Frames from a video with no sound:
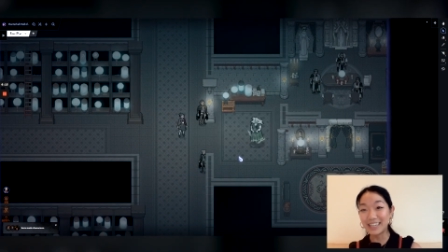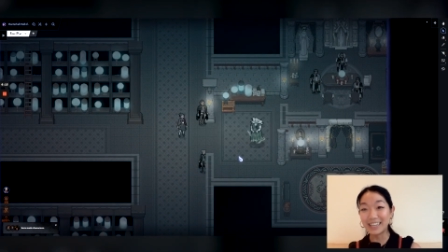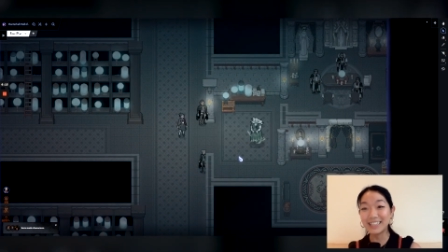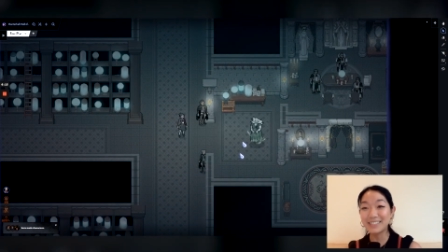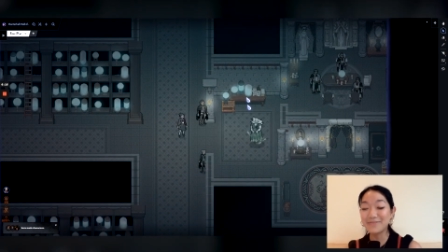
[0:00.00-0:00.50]

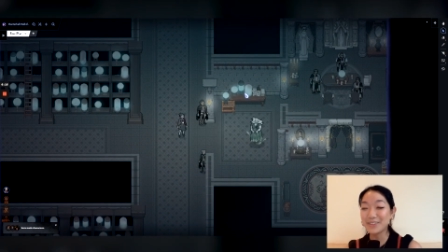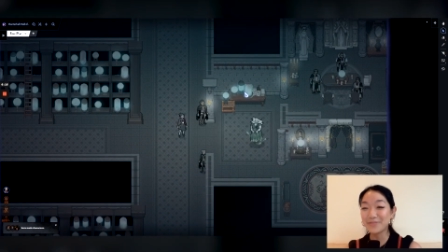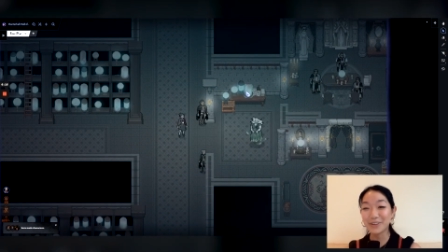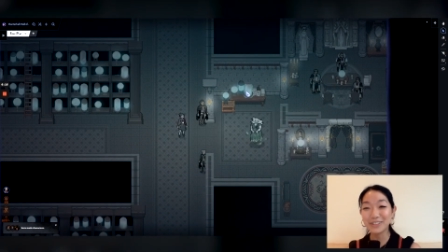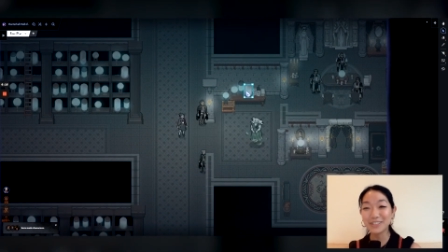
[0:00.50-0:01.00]
is being
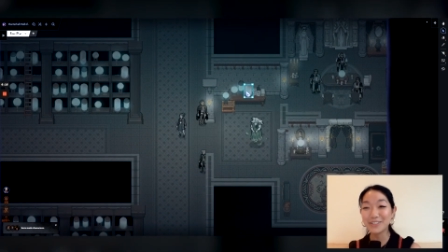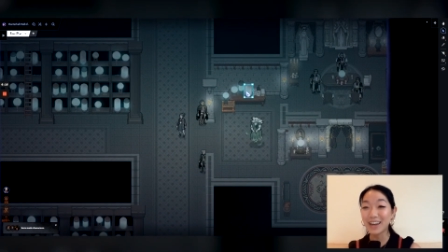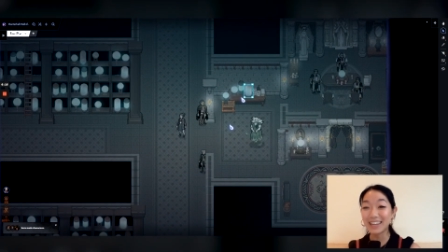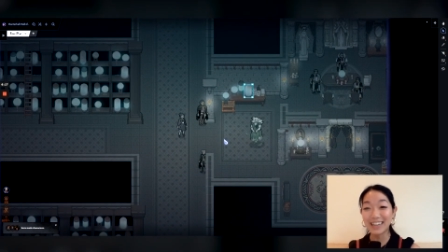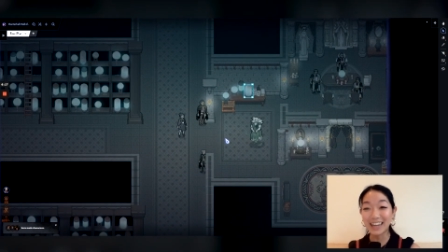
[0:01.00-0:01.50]
broken to
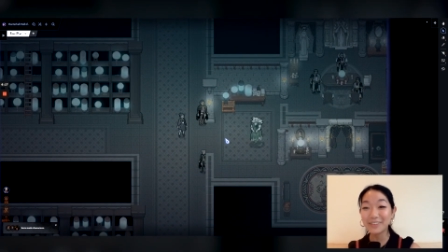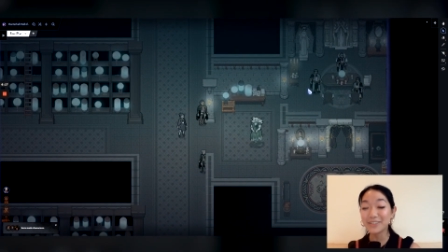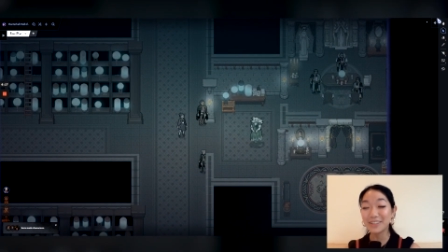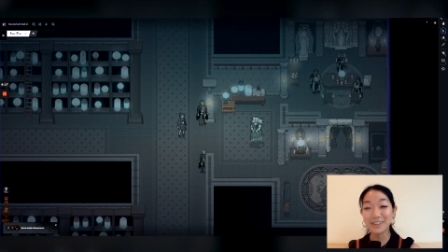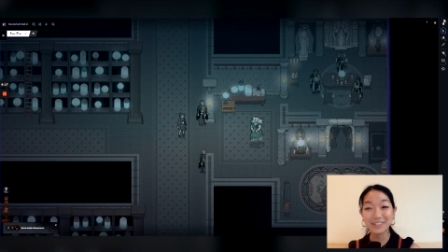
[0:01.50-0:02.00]
at night
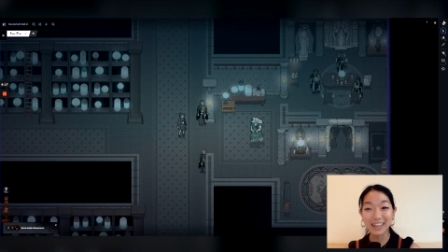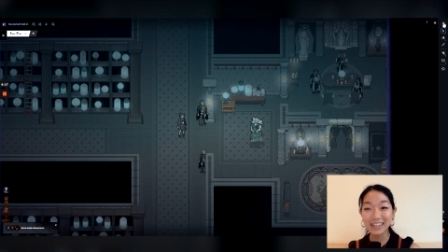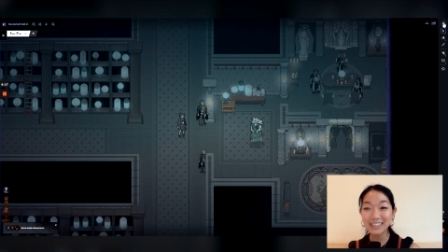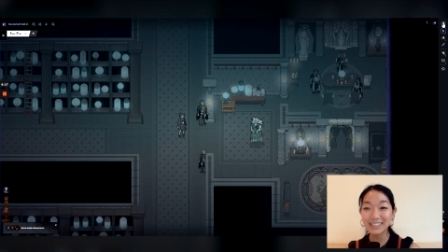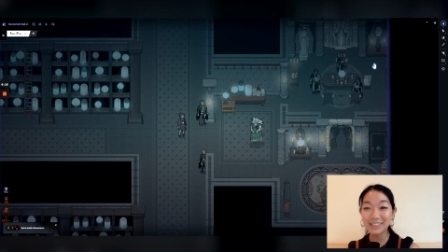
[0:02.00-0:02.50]
with no
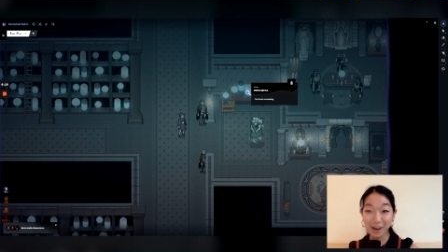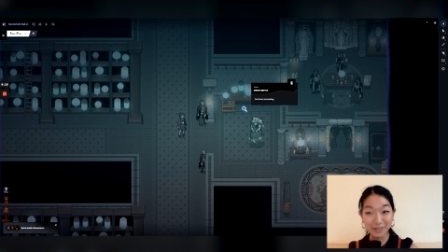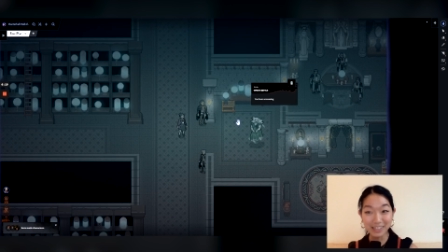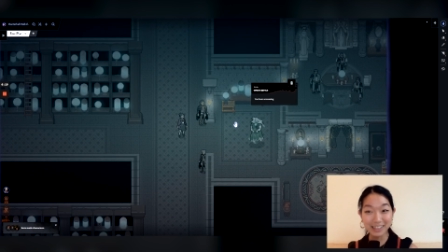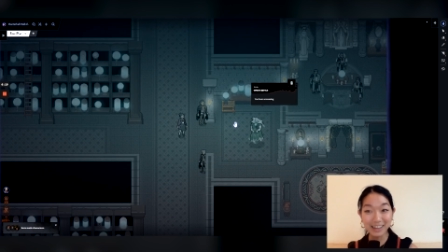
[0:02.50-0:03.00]
lights, I
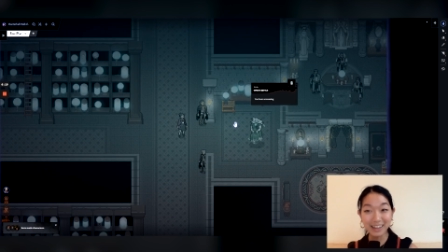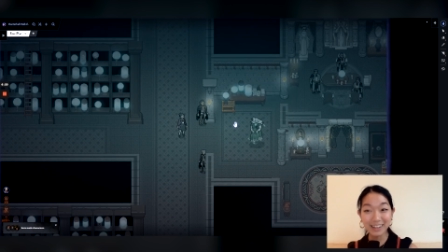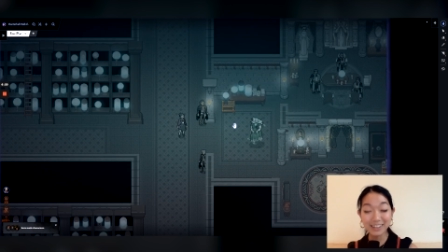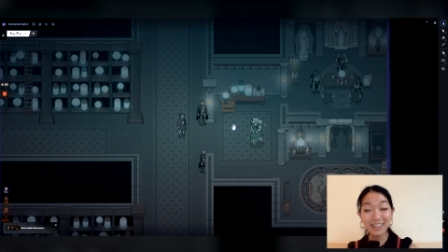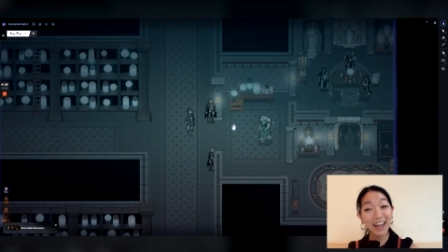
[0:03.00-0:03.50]
really
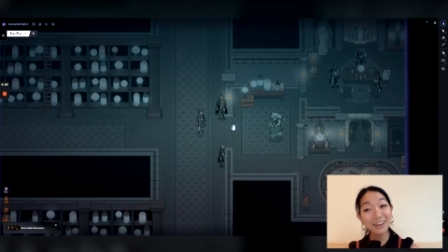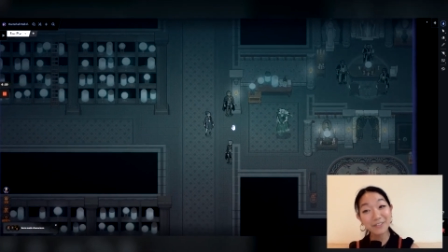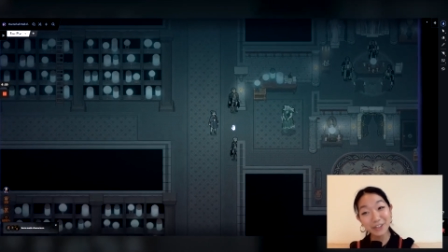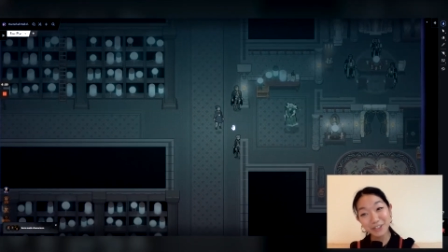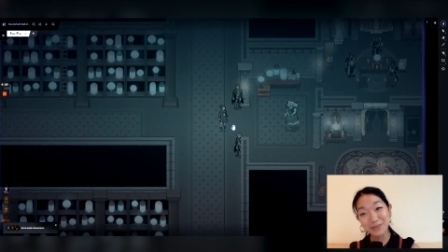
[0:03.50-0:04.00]
like to add
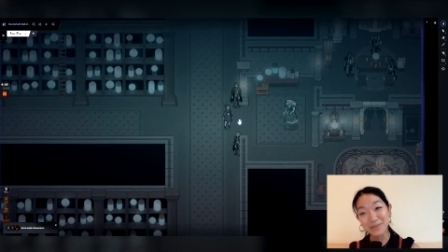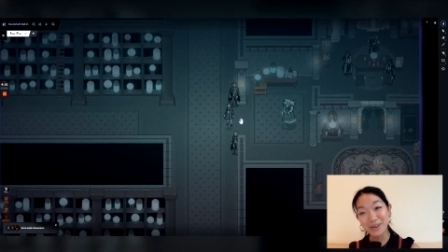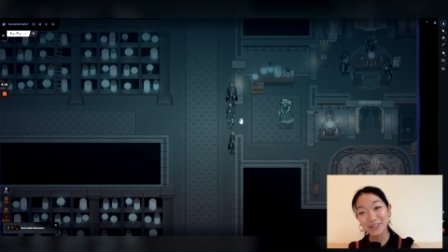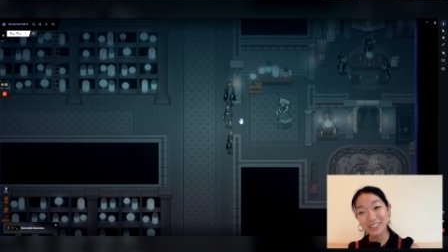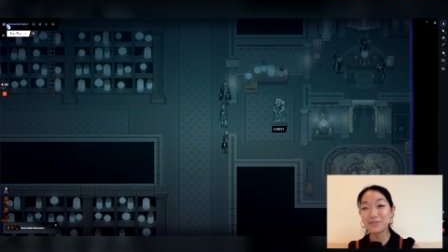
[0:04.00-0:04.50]
vision
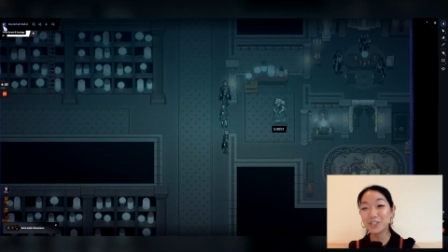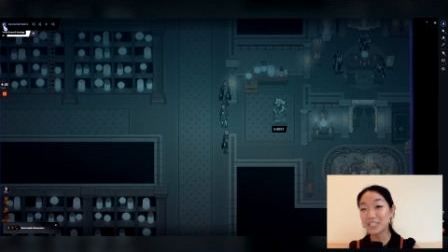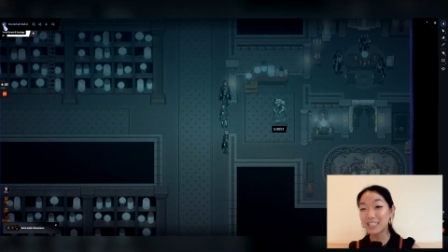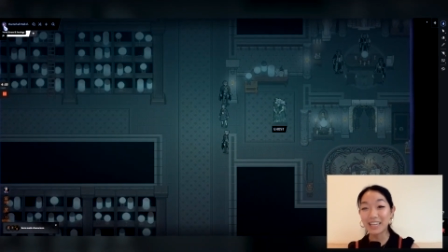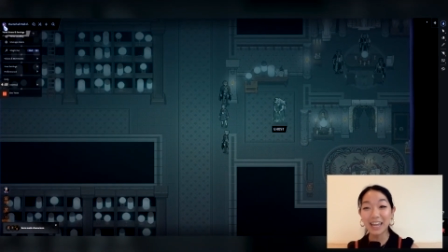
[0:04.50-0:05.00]
mode
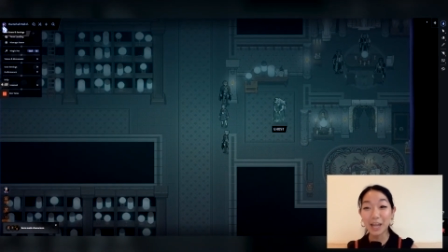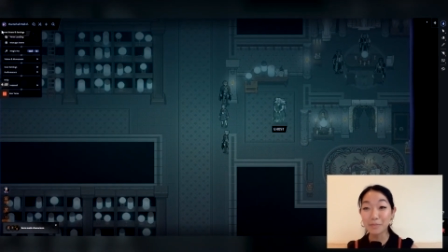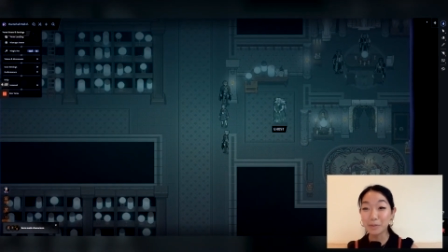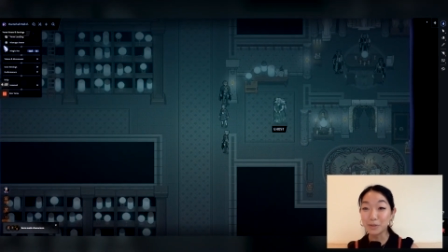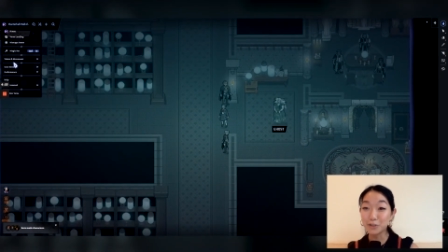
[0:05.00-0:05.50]
just to like amp
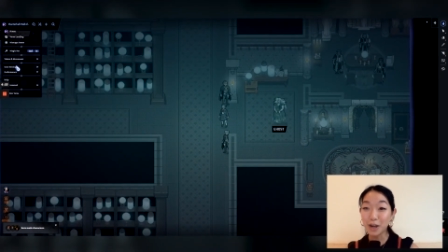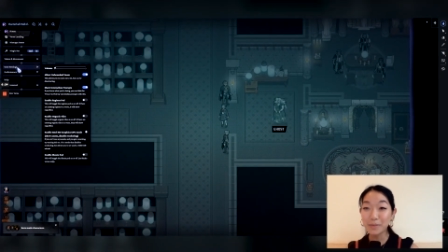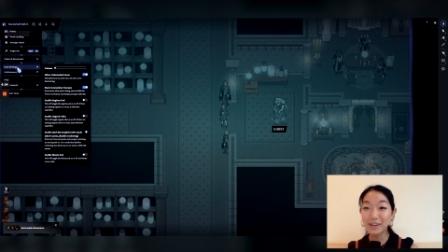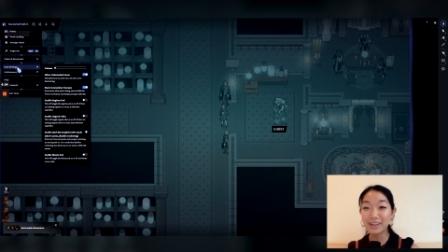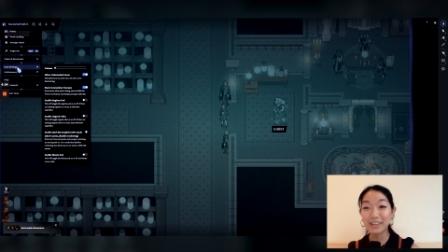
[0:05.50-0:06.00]
up the
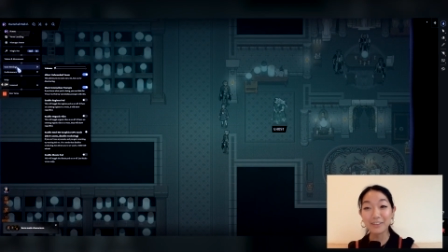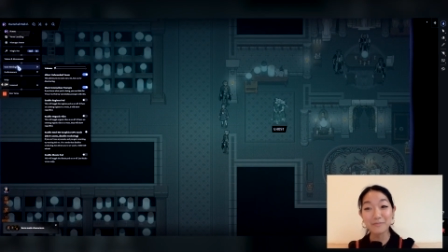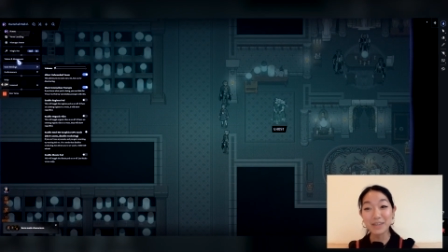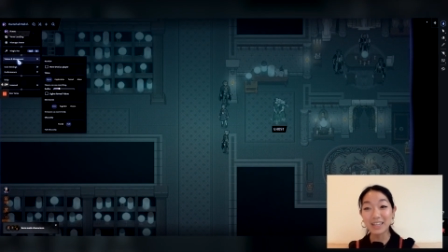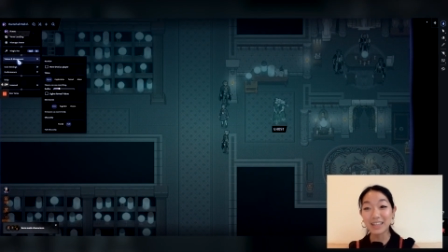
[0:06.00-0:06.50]
drama and give
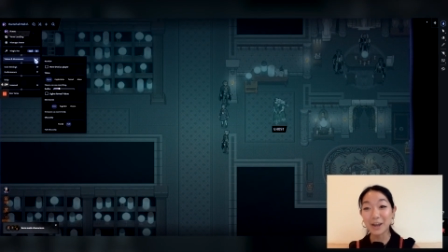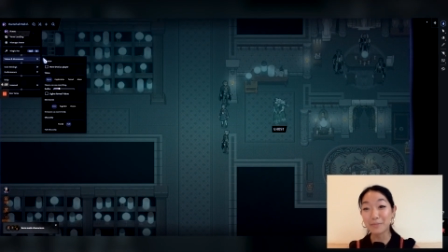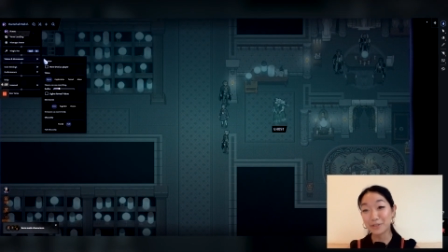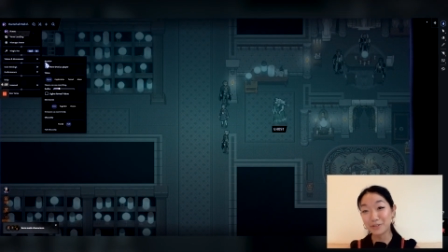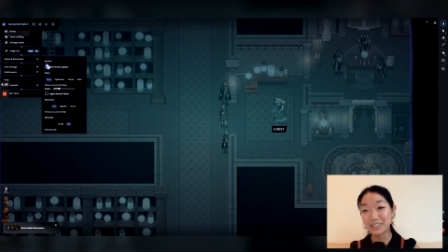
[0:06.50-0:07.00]
me the
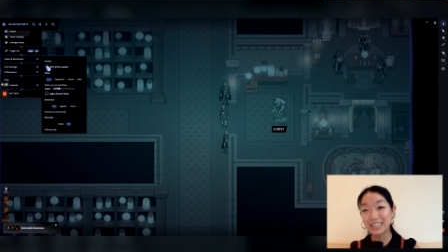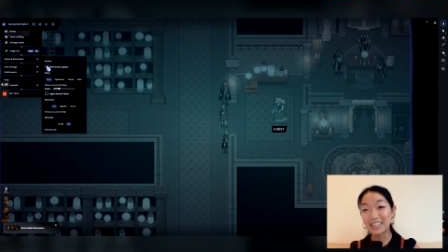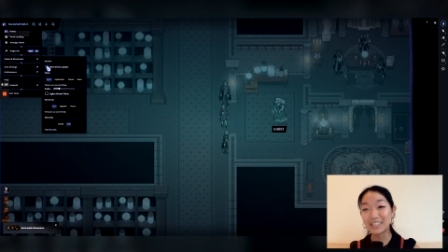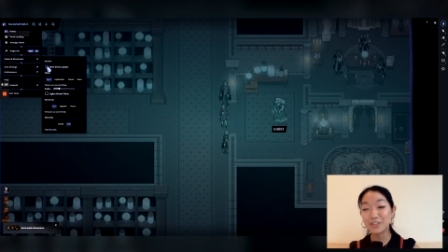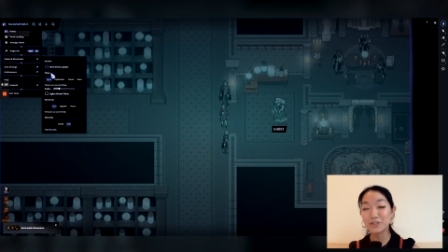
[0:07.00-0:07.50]

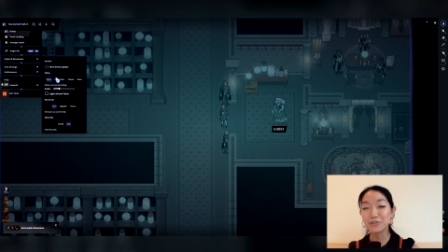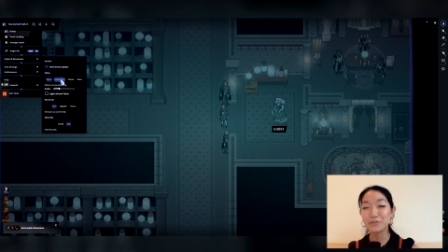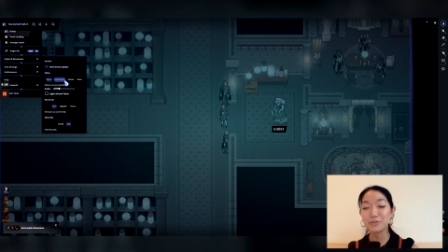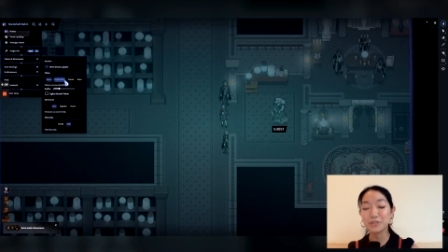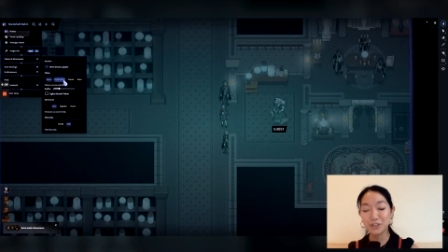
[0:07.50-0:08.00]
opportunity
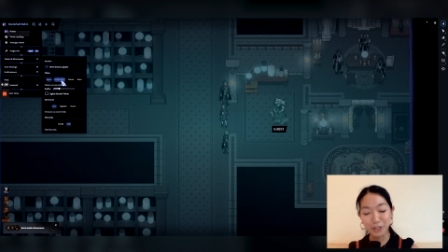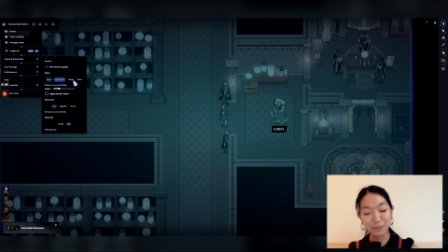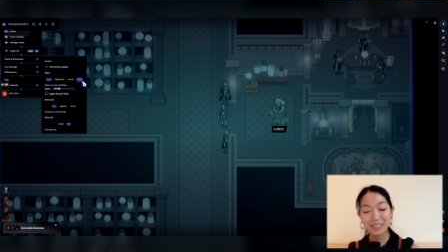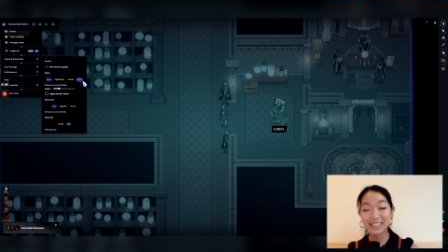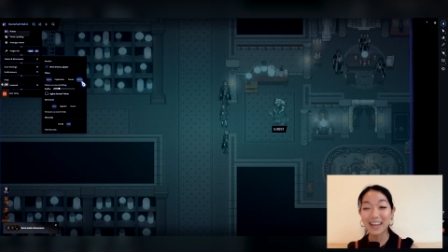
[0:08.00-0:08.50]
to
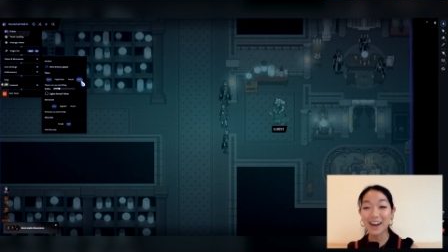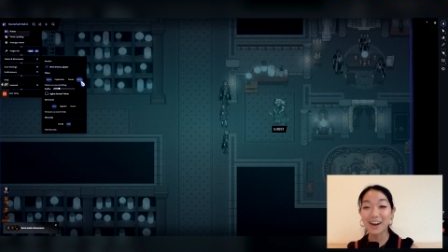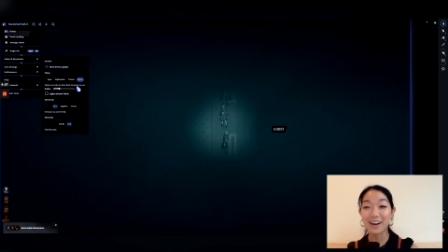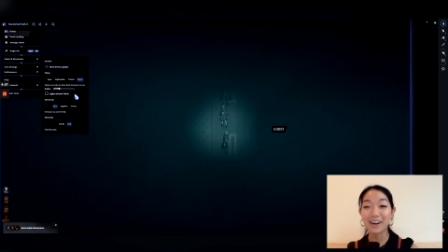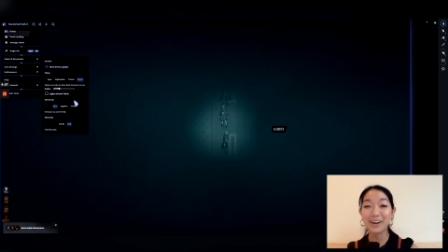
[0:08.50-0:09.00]
jump
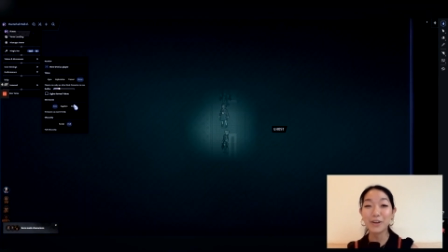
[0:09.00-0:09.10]
scare